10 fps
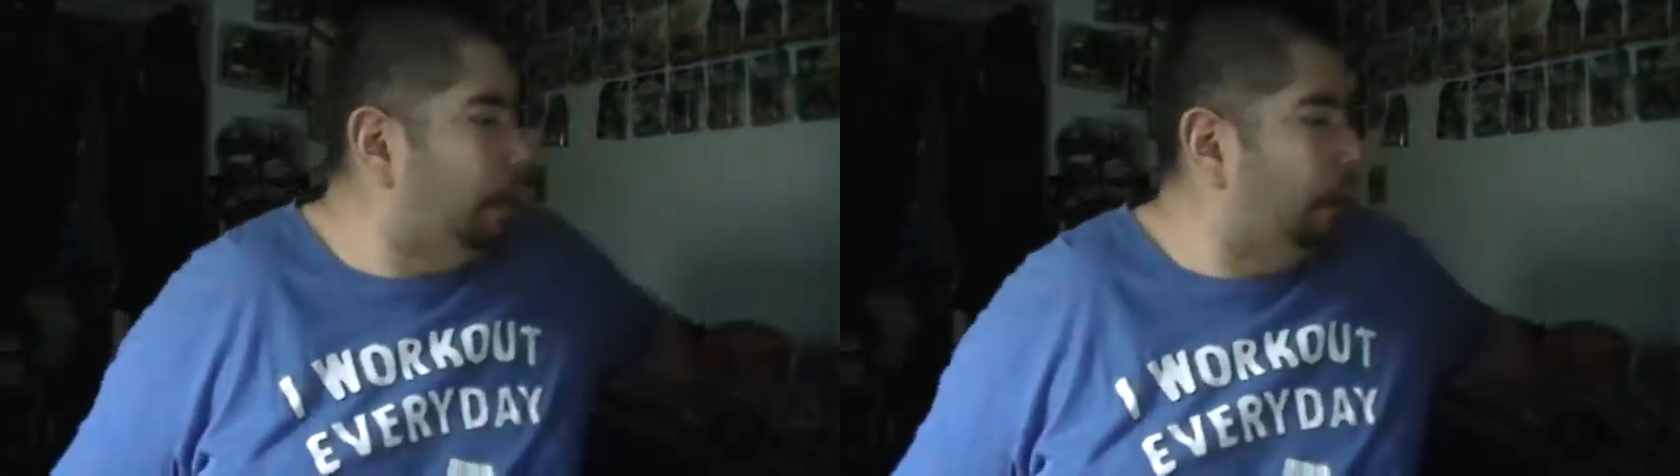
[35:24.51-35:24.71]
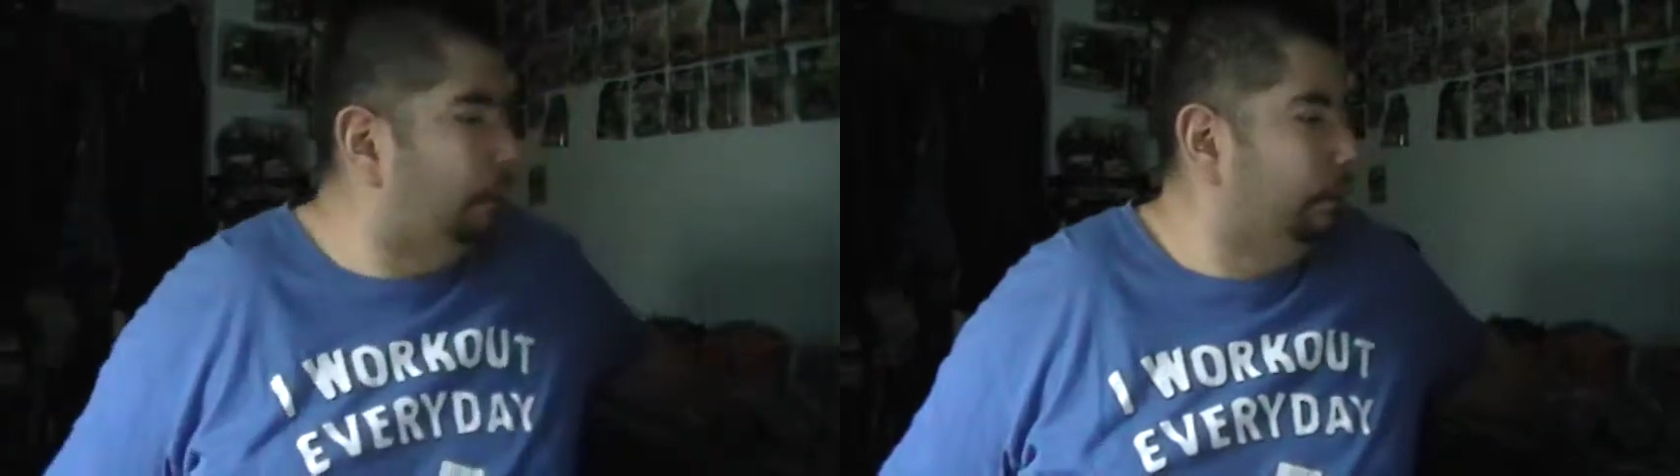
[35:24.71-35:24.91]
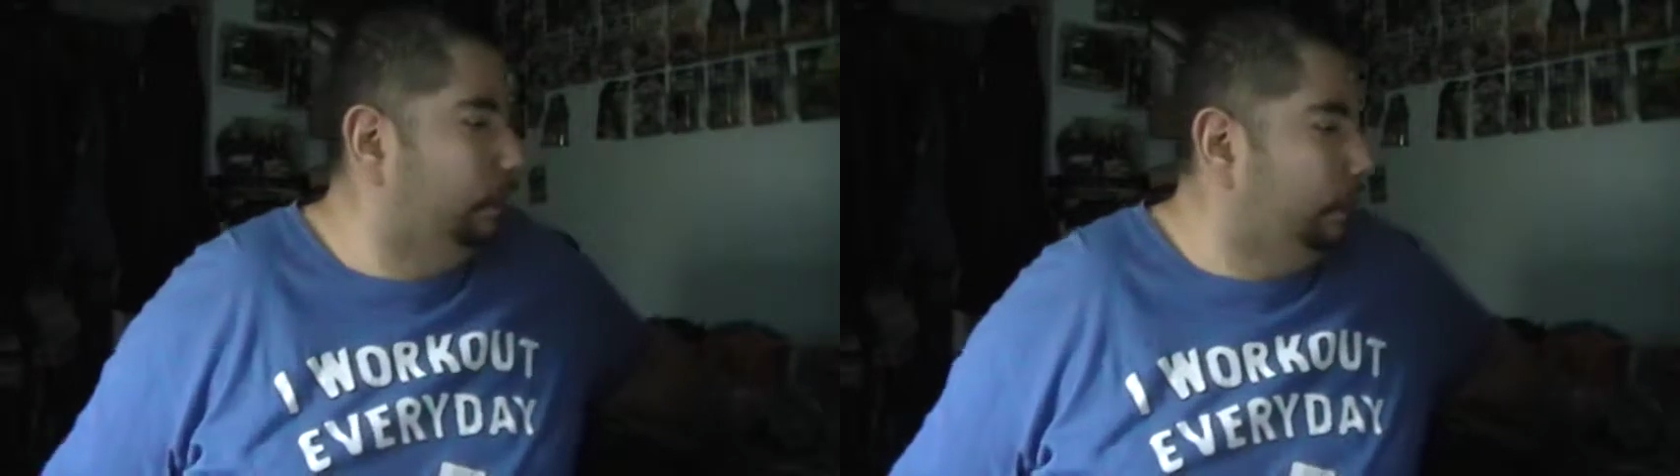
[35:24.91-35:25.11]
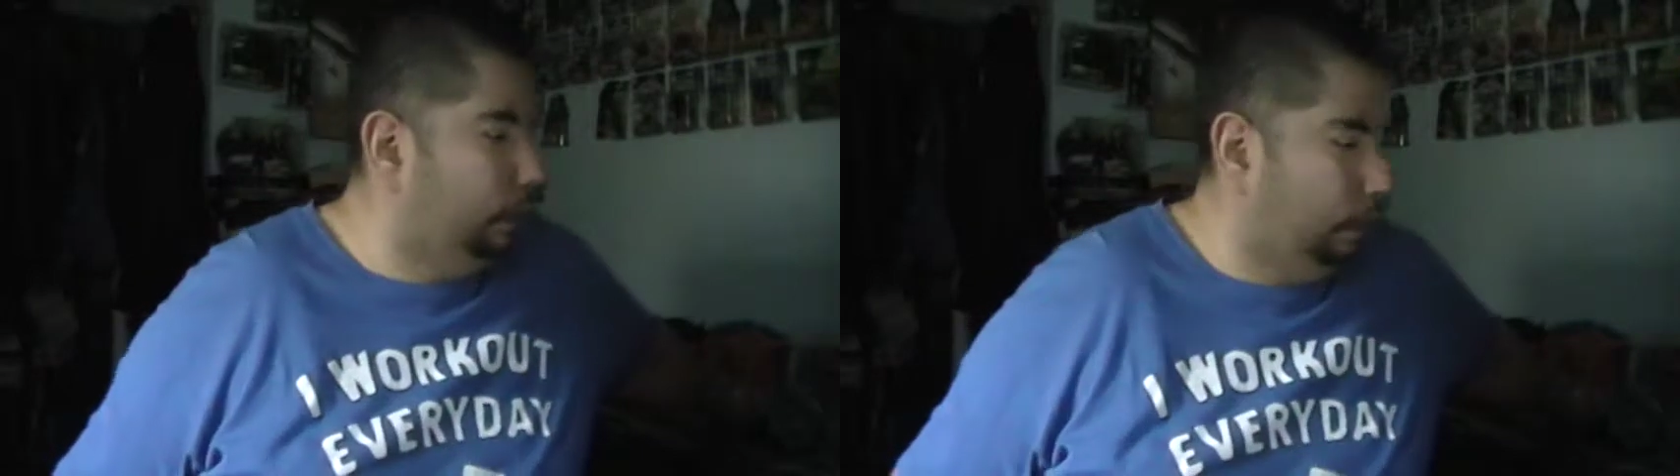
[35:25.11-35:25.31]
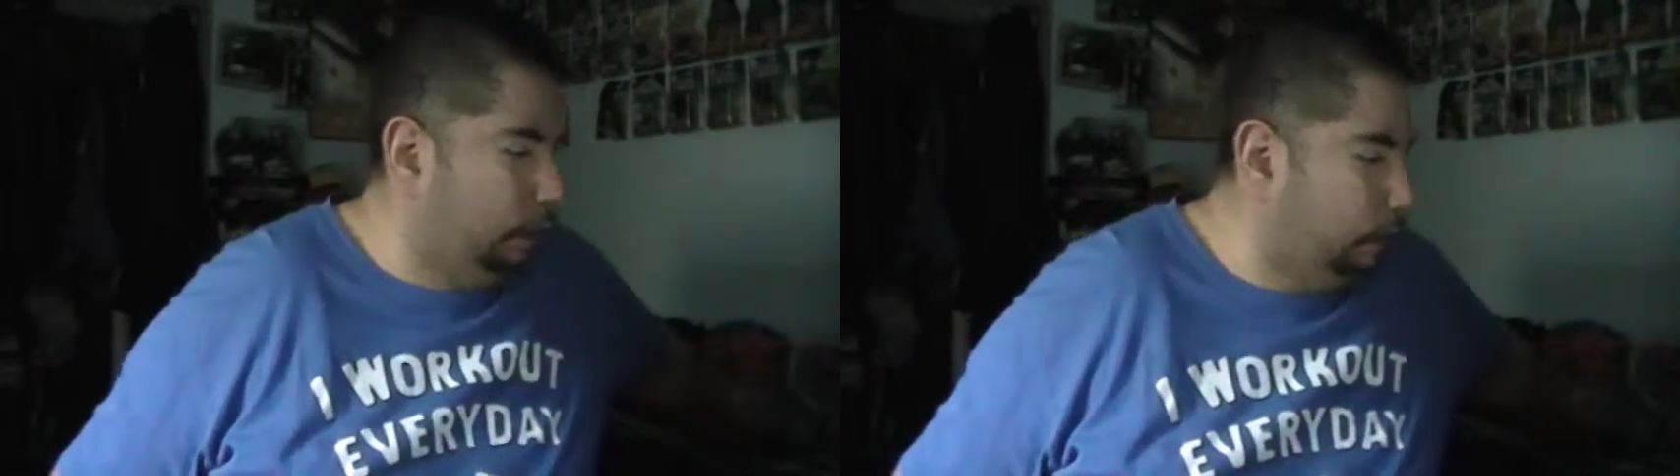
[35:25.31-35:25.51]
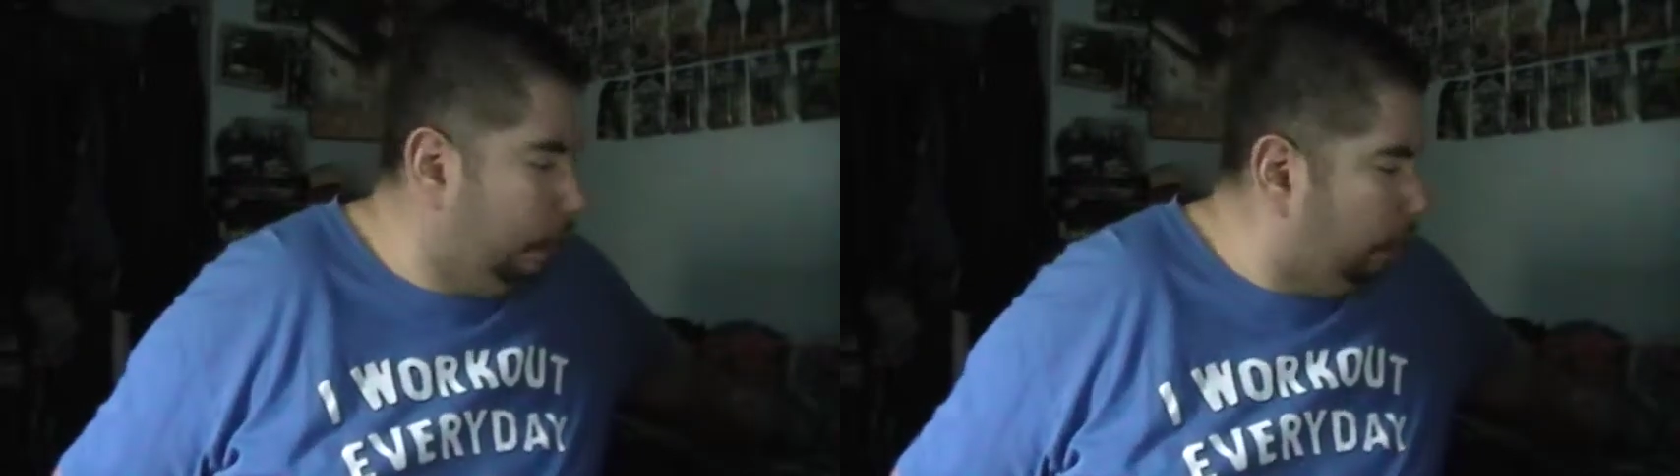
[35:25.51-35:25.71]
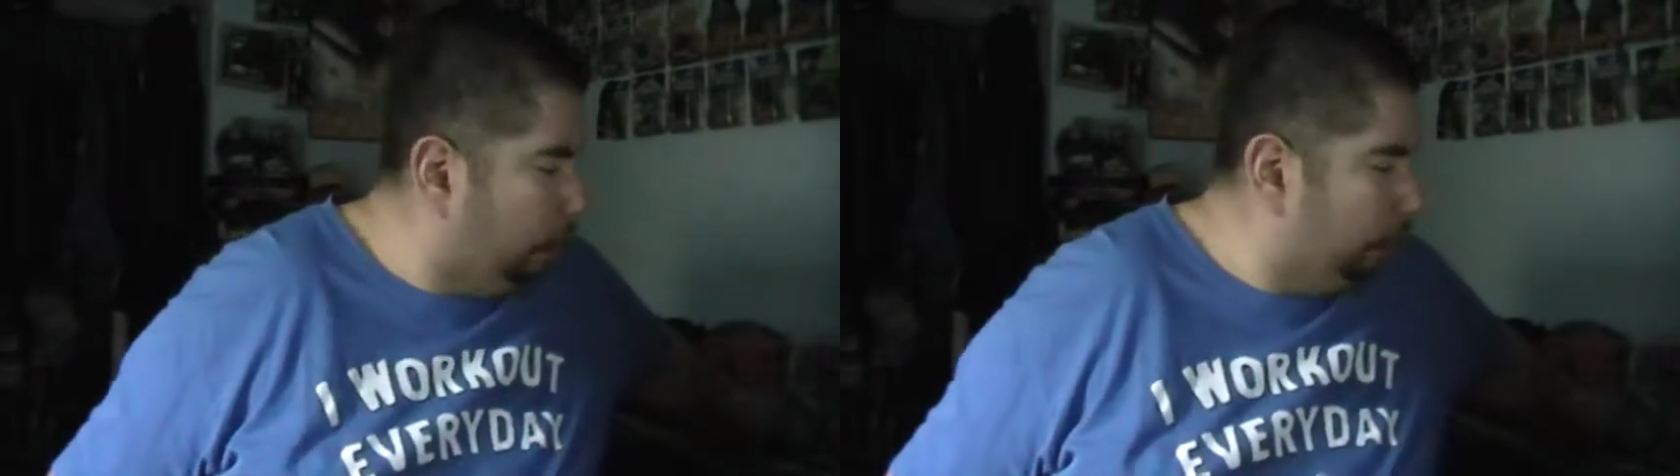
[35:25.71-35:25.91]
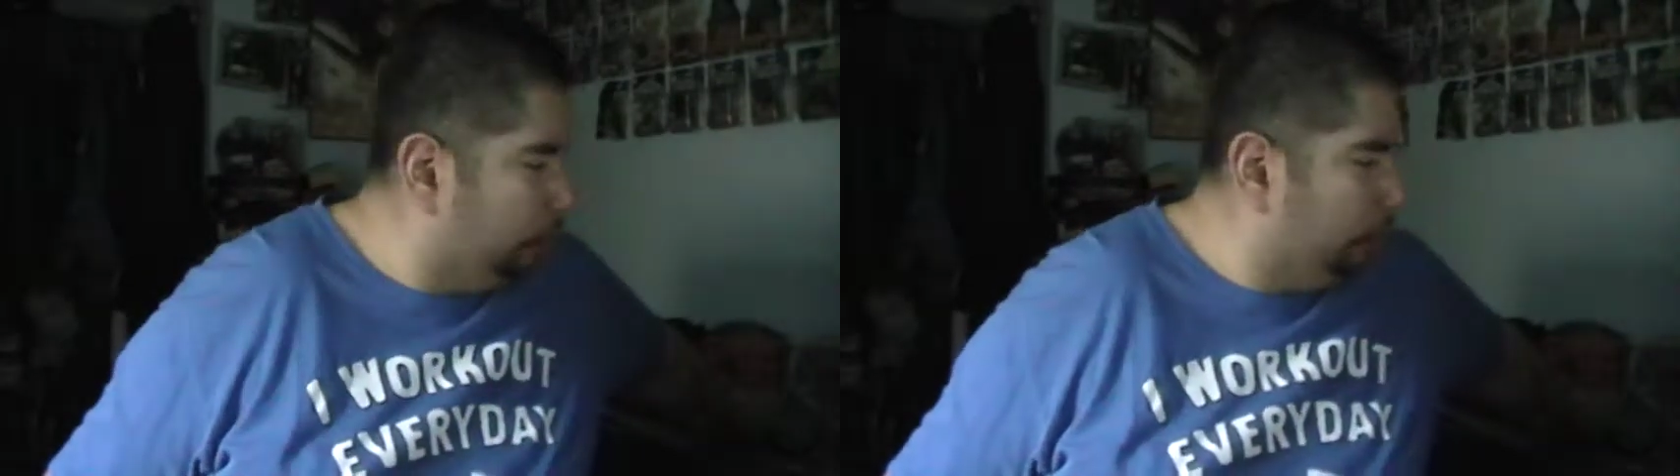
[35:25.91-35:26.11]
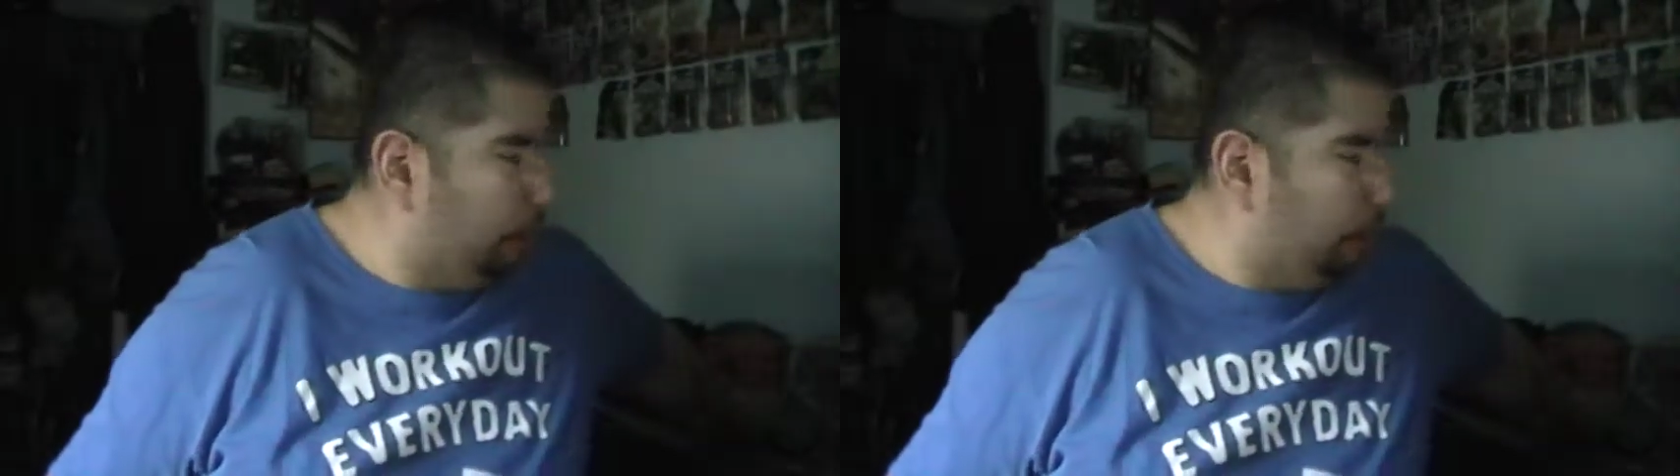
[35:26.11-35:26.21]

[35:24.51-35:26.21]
don't really want to grab it.